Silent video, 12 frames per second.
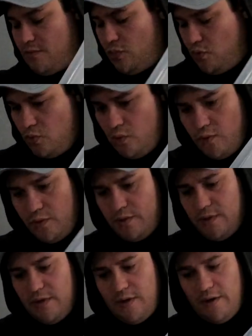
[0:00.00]
Woo.
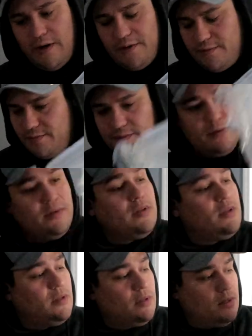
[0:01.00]
Alright.
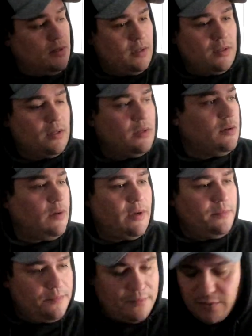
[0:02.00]

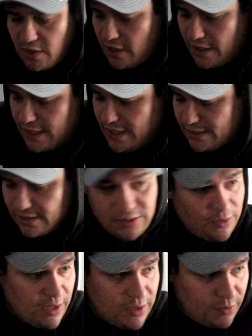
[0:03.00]
Well. Alright, guys. So
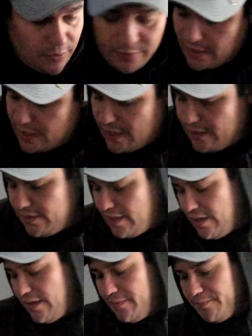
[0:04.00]
here's what we've
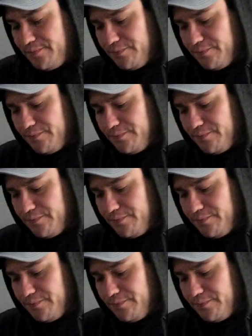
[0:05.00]
got.